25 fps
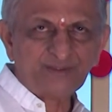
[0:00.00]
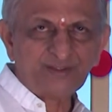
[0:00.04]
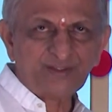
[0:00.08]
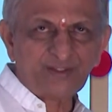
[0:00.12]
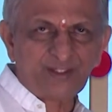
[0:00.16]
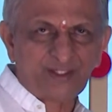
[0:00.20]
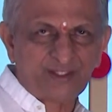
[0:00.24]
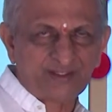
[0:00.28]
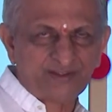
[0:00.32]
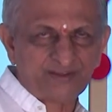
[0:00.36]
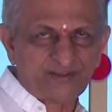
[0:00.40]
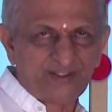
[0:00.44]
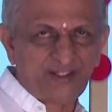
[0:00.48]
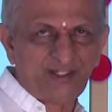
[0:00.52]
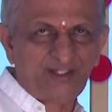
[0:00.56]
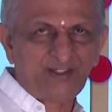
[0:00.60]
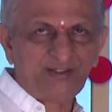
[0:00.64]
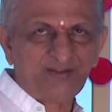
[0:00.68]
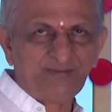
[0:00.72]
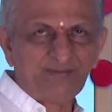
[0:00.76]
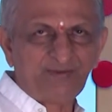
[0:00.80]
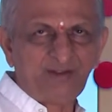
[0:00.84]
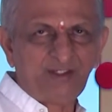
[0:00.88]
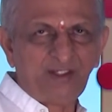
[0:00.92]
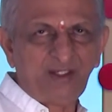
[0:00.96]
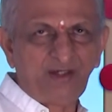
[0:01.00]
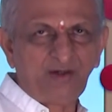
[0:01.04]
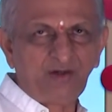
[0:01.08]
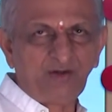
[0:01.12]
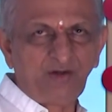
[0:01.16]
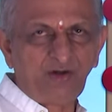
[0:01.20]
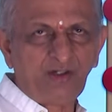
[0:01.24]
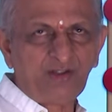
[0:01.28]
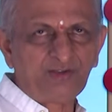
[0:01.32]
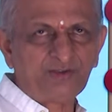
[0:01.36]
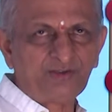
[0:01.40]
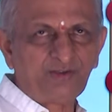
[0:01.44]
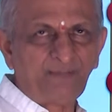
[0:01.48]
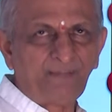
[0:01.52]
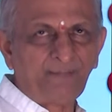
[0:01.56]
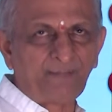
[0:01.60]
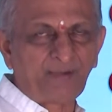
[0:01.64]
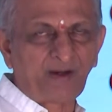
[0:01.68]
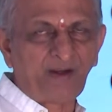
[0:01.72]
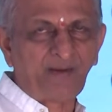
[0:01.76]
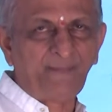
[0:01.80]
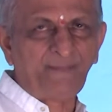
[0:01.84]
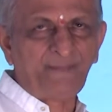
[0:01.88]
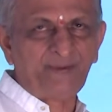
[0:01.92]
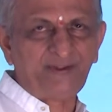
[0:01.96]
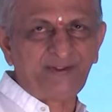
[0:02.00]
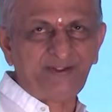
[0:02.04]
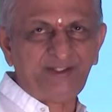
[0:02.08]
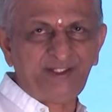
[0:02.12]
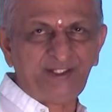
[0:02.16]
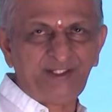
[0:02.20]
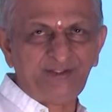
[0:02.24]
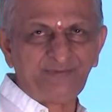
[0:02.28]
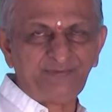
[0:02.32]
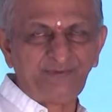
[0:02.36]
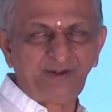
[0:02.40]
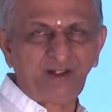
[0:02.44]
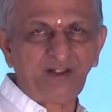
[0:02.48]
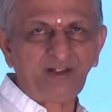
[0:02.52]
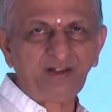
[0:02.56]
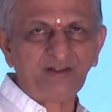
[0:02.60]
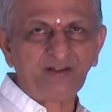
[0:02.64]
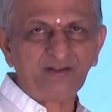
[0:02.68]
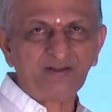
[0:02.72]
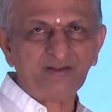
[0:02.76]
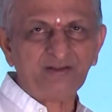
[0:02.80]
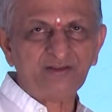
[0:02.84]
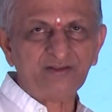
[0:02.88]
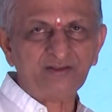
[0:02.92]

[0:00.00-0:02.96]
Like that, we have got some properties for